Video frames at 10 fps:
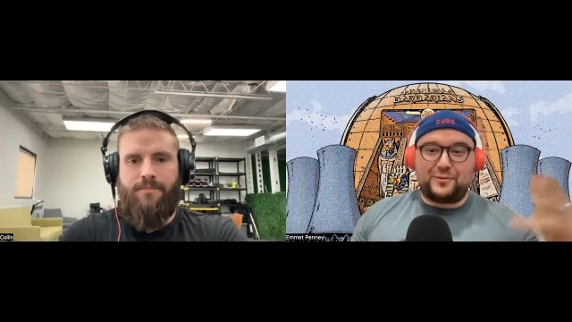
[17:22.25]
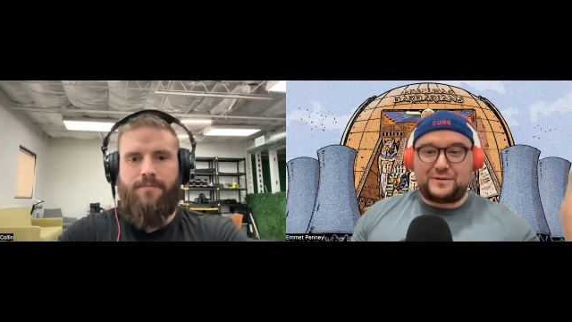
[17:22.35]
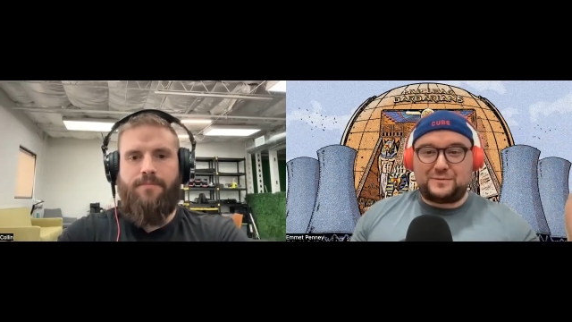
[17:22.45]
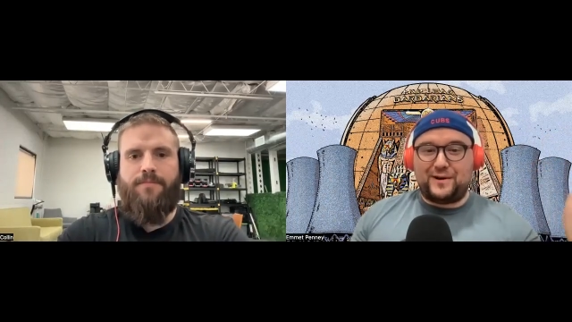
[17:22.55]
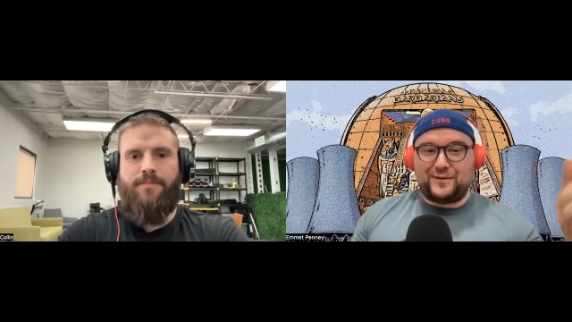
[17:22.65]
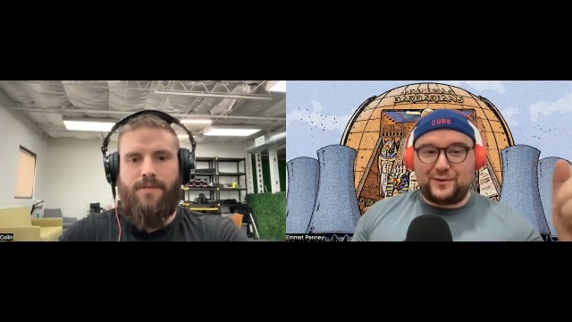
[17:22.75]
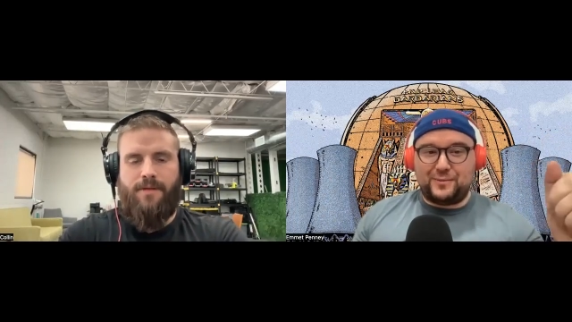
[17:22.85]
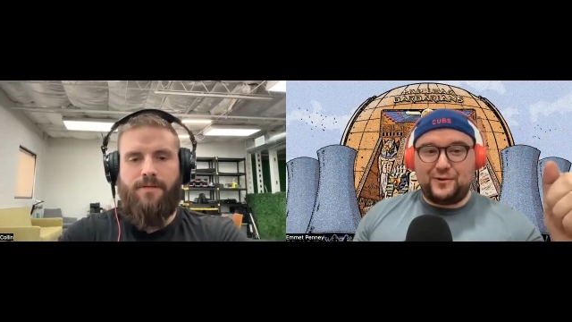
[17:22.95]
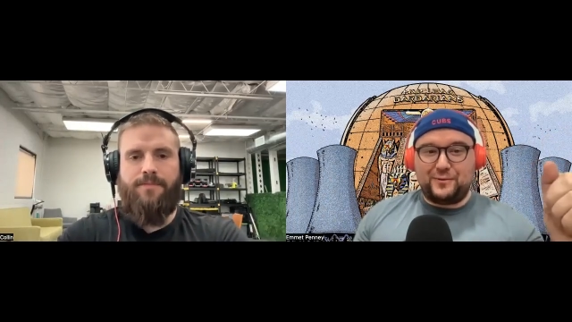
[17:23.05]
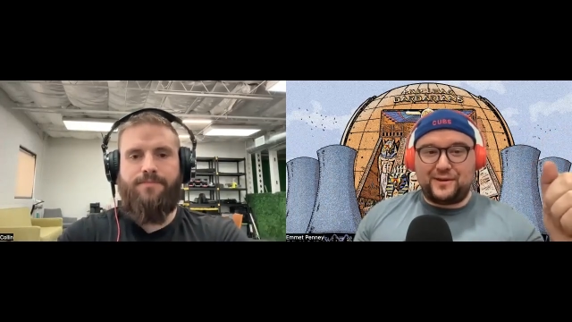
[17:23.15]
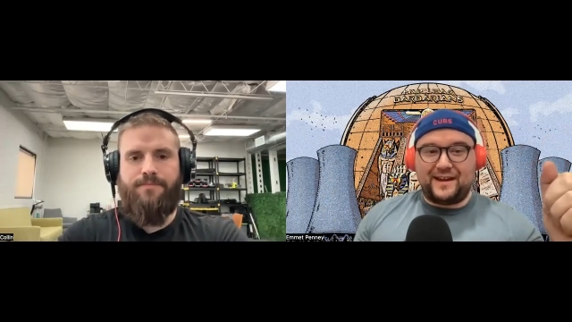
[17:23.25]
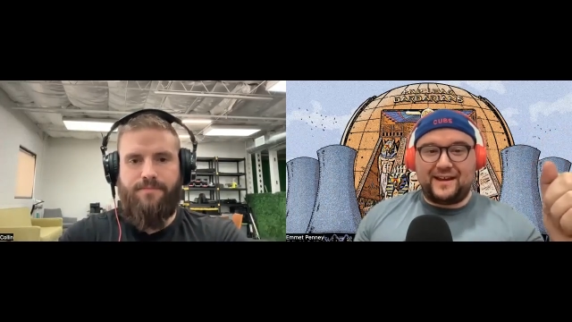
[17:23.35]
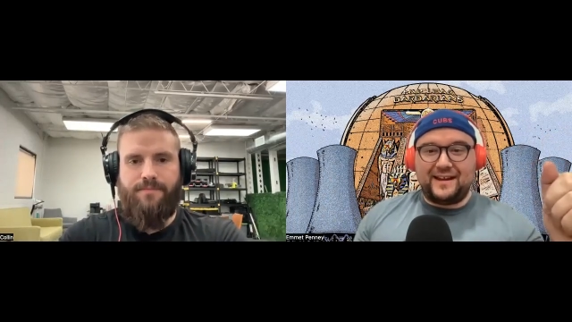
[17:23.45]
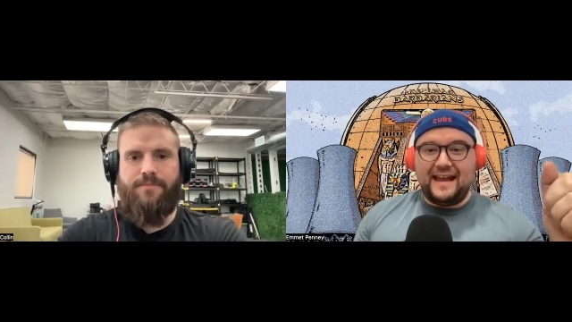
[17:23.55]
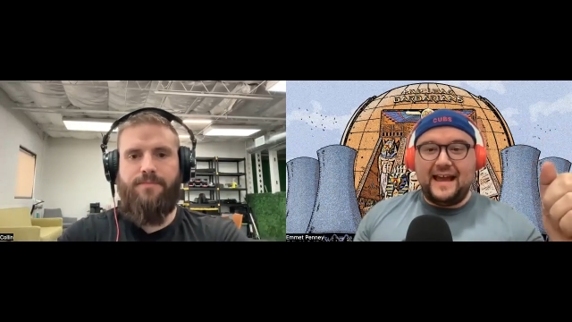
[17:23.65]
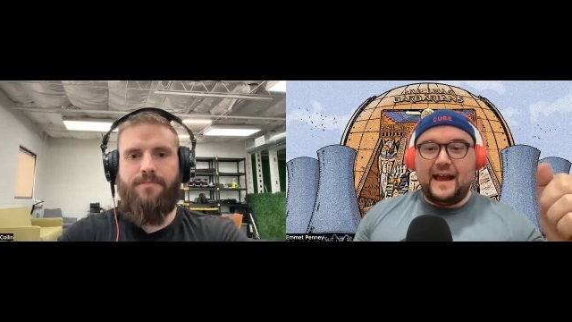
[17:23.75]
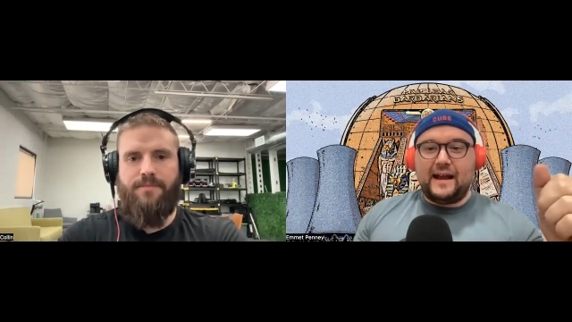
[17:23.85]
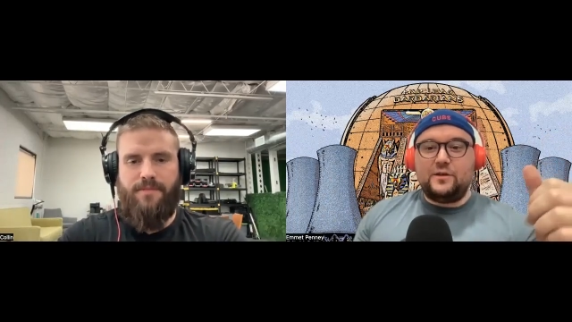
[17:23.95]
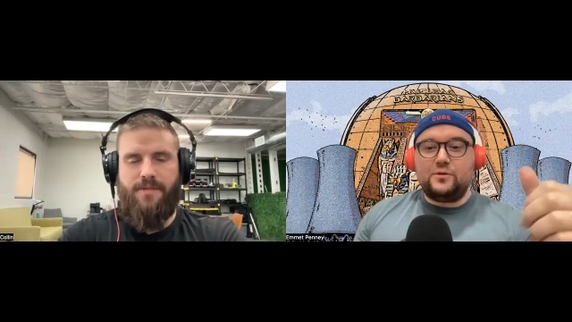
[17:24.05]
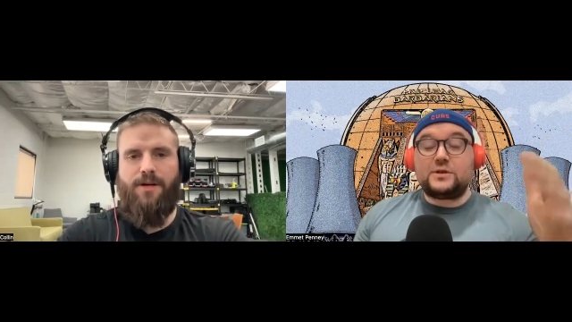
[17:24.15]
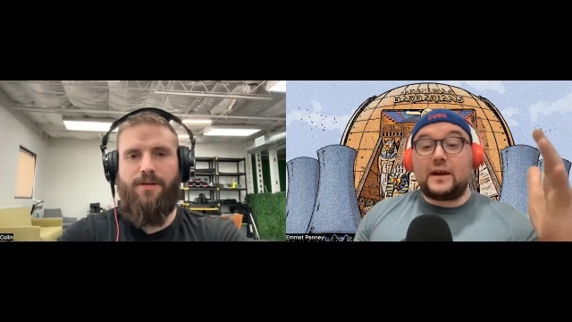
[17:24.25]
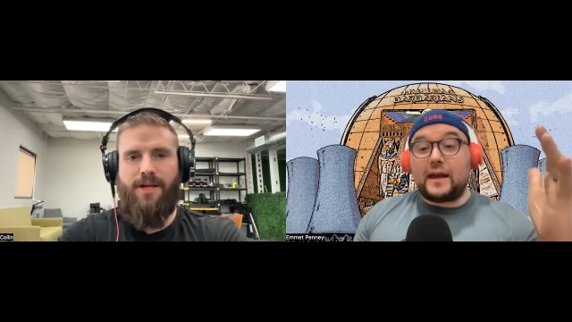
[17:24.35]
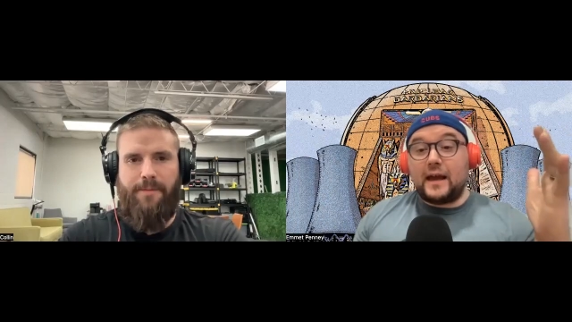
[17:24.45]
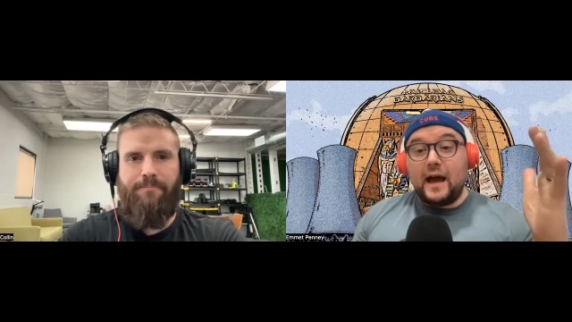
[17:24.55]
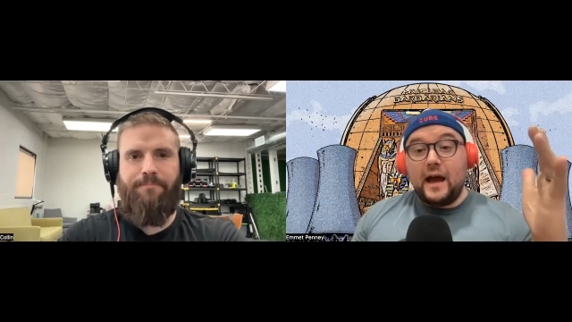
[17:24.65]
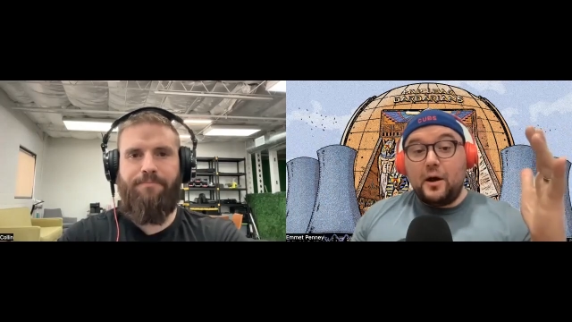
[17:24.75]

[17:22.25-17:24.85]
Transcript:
Speaker 1: which sponsored Bones Brigade. And he was like, right.